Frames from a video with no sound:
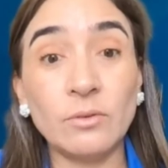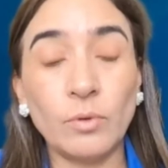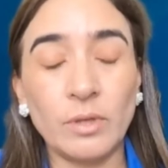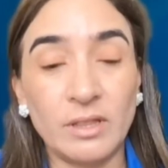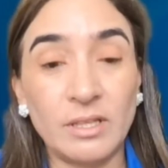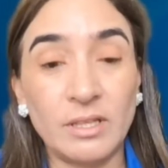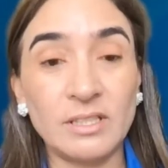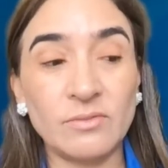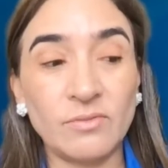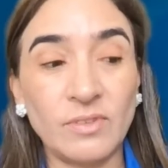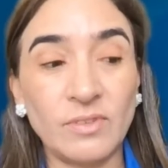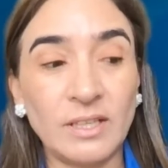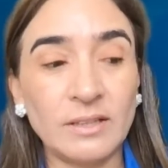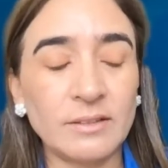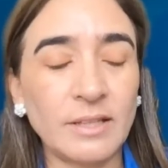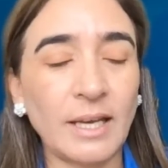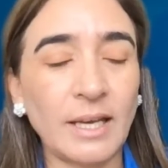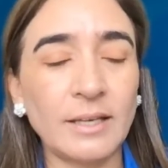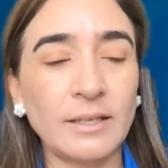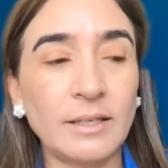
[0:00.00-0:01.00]
with this
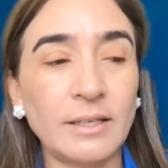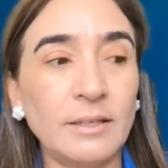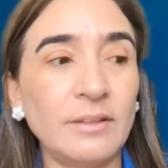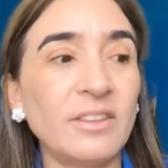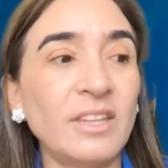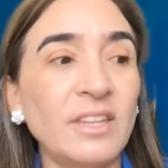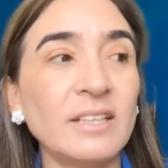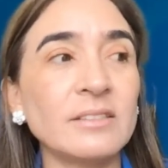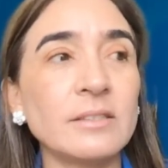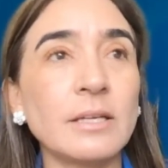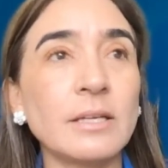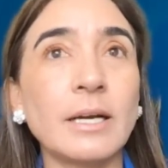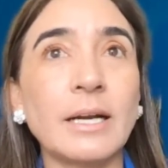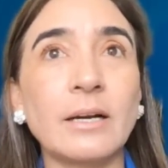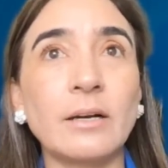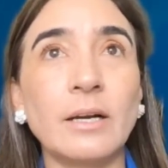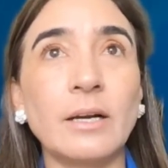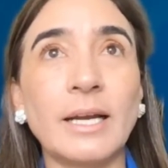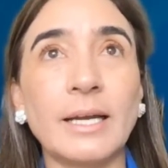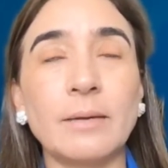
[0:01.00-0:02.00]
fintech in things that
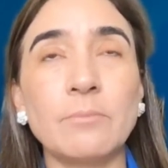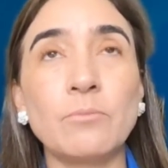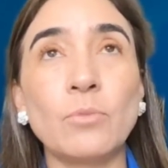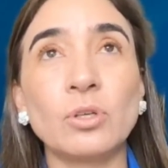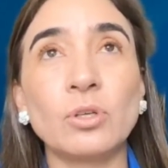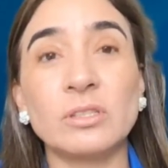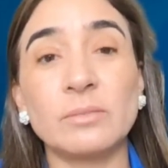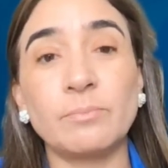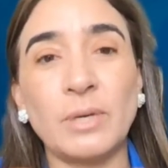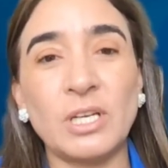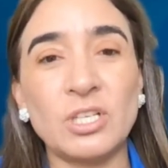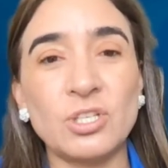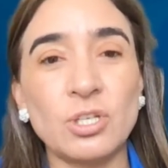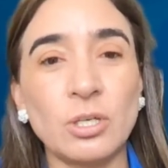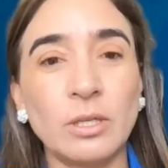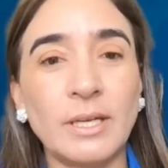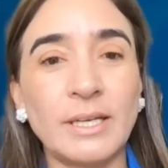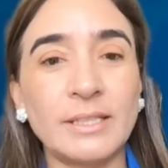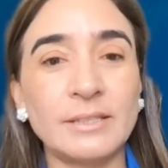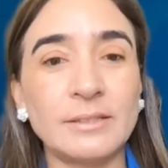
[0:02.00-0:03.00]
are like more
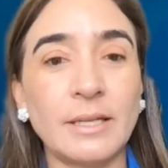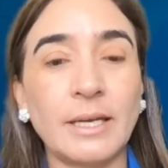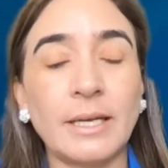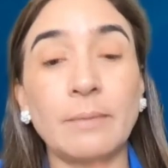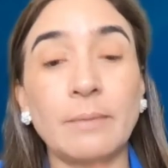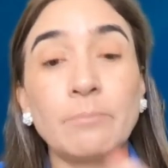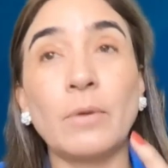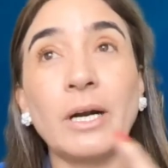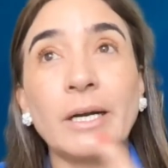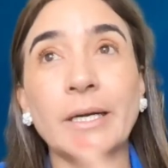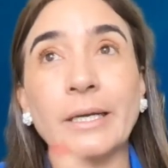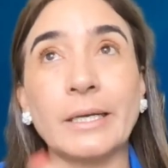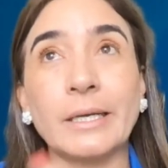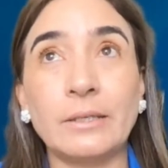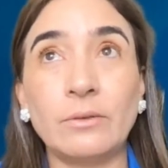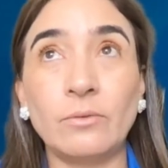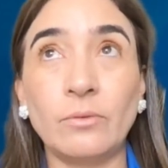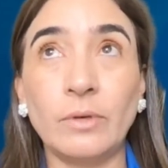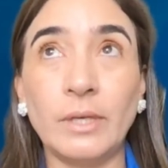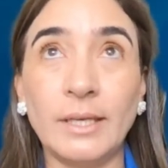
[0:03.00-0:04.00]
specialized, like
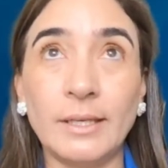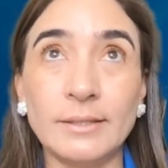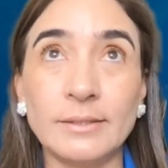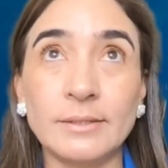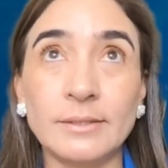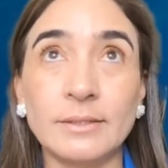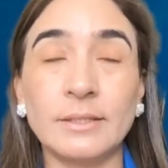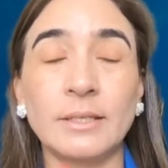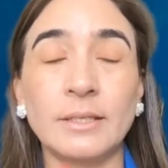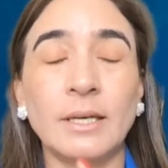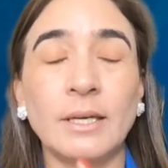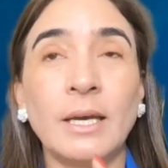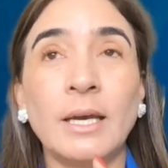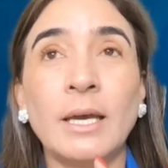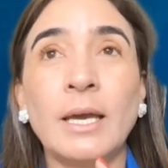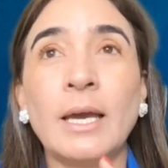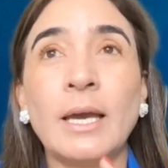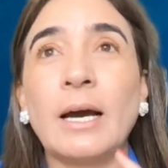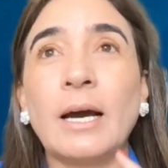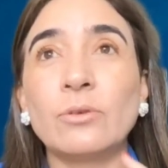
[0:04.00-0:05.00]
market risk.
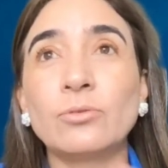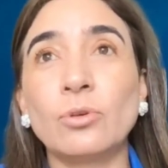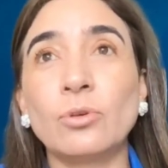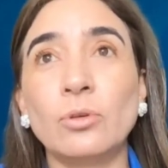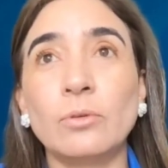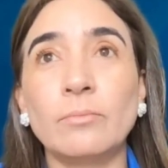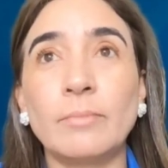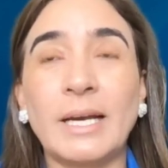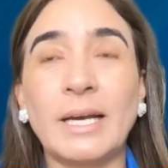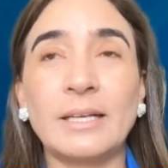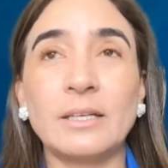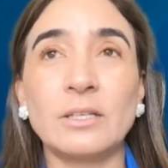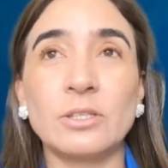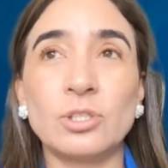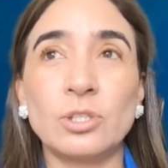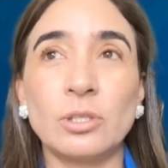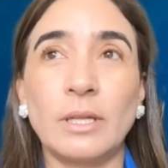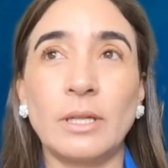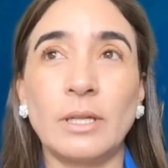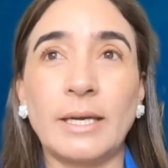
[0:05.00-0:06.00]
How do you
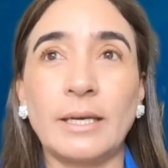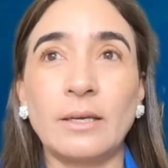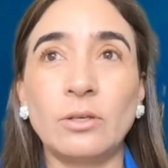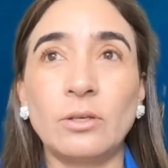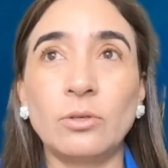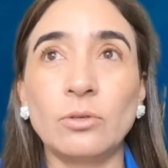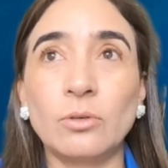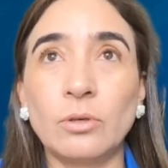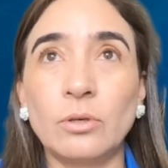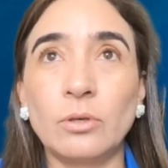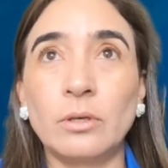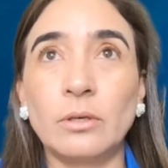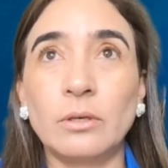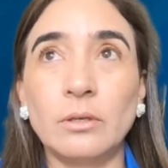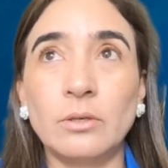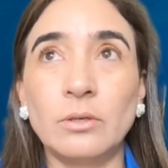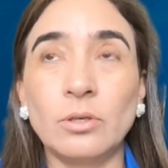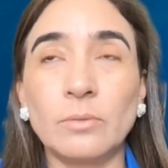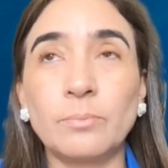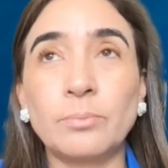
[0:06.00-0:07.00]
manage like your
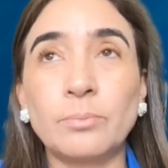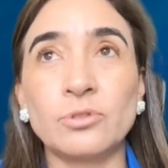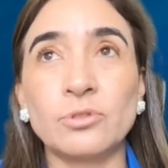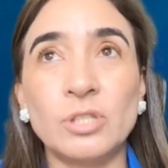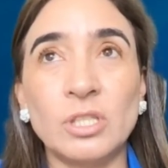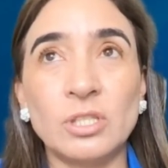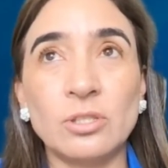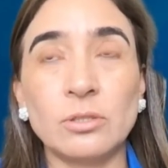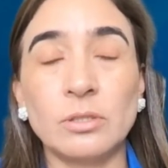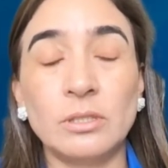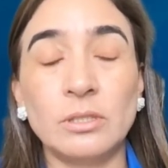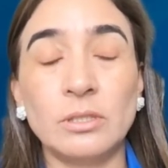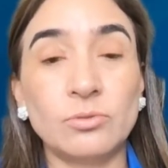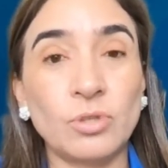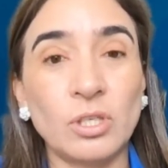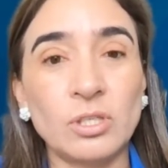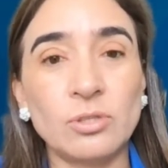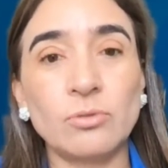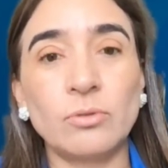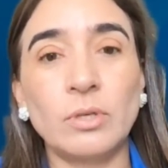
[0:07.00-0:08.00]
position in
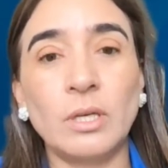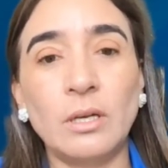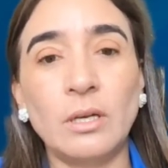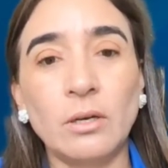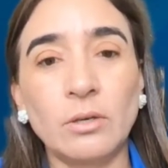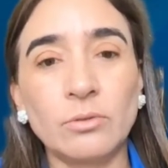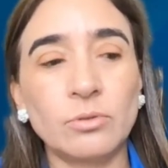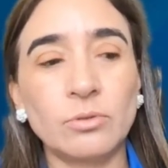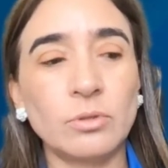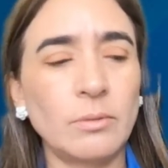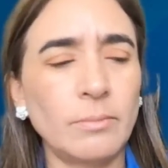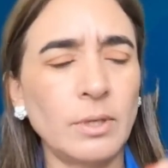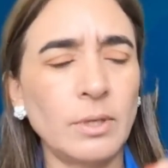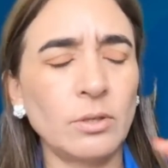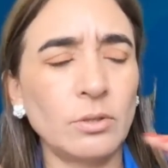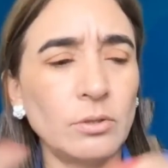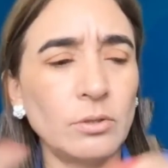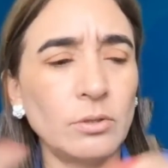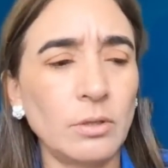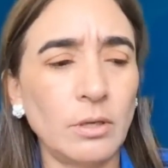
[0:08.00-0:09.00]
treasury long
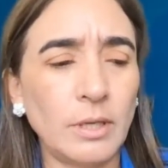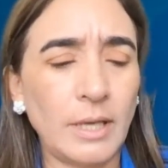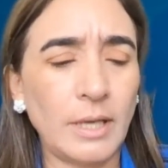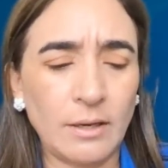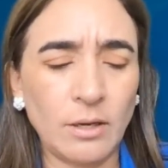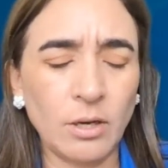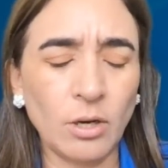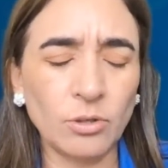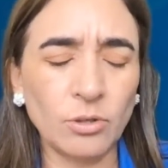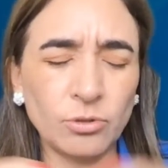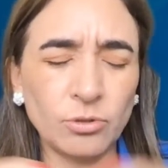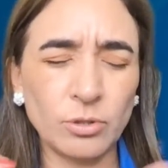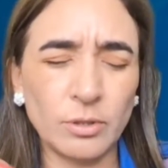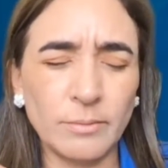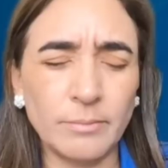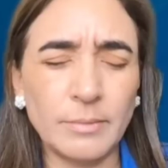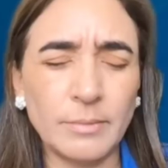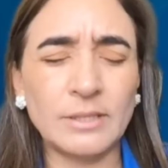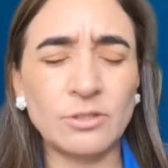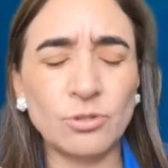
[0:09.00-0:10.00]

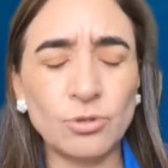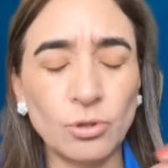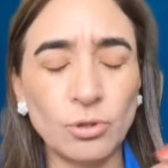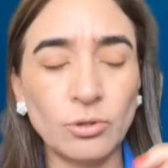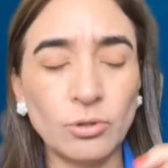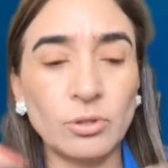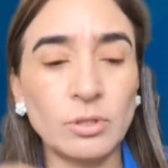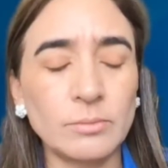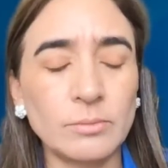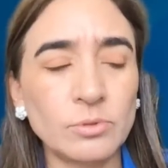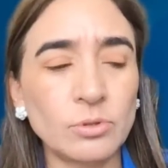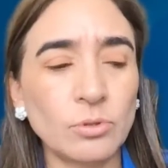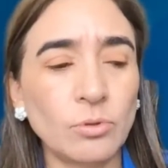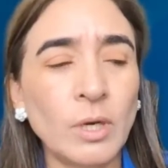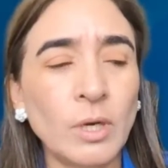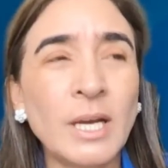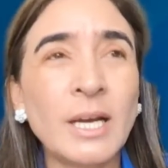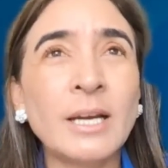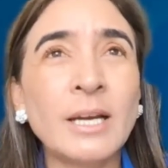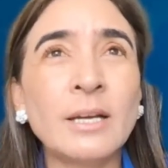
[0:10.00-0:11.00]
term and short term? So
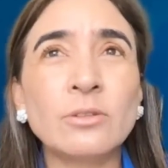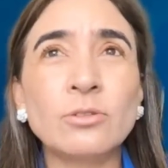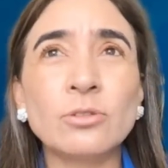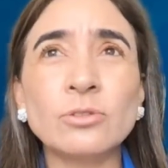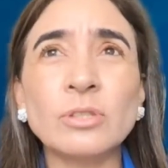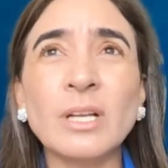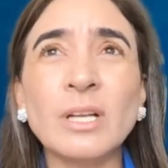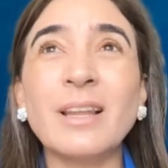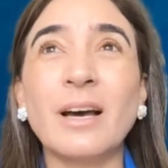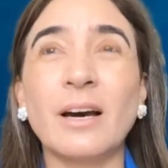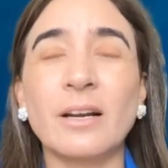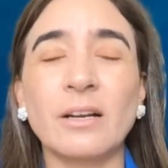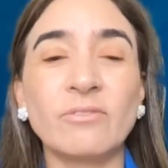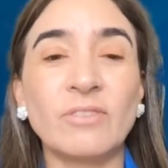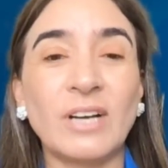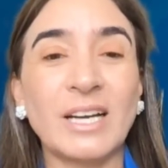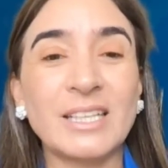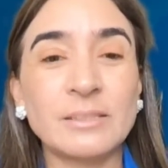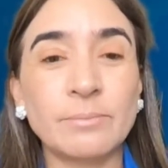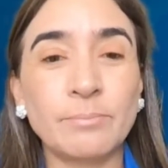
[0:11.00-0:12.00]
there's a lot of
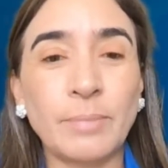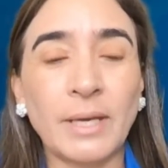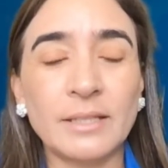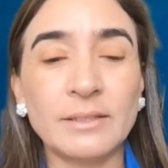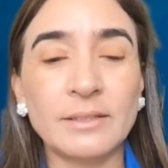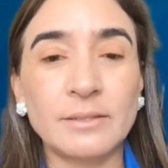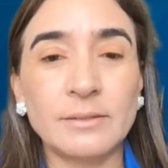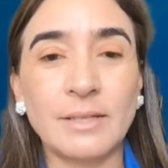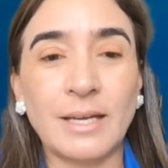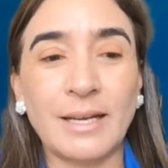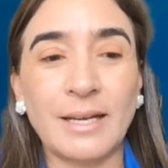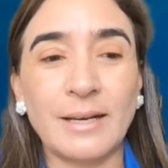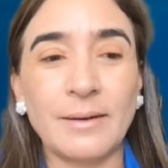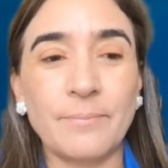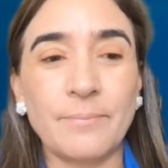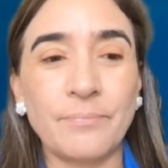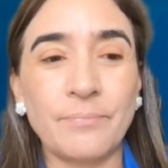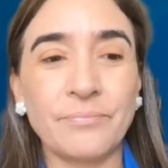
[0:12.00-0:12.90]
aspects that